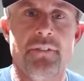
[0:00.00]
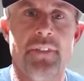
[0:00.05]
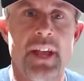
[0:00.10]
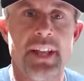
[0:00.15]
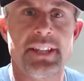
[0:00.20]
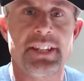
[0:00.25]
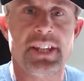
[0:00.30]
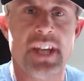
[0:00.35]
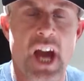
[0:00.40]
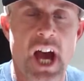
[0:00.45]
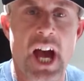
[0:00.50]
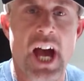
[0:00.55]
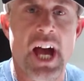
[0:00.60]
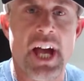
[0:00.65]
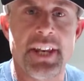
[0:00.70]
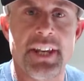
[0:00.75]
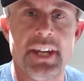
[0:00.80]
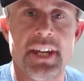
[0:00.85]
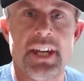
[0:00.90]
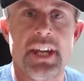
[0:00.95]
that
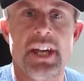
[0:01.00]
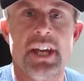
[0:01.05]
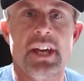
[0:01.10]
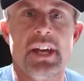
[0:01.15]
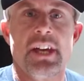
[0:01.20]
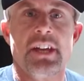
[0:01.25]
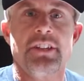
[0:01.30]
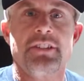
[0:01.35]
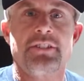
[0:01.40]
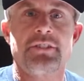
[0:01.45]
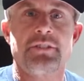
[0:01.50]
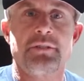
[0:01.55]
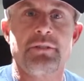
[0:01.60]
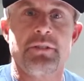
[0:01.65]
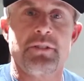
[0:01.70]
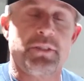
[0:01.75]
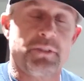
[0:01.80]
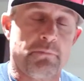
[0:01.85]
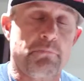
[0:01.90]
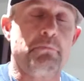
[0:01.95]
God
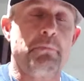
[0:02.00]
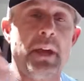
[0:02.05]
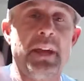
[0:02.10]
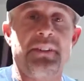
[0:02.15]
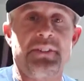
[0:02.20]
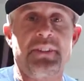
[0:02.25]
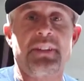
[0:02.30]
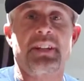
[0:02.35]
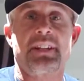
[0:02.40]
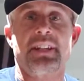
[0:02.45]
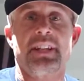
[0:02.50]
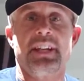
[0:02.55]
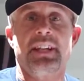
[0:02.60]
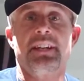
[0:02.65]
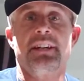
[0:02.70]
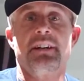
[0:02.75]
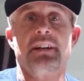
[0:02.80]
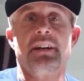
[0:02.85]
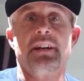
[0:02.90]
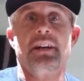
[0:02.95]

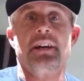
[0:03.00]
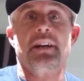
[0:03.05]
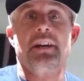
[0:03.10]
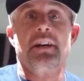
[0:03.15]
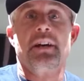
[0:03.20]
basically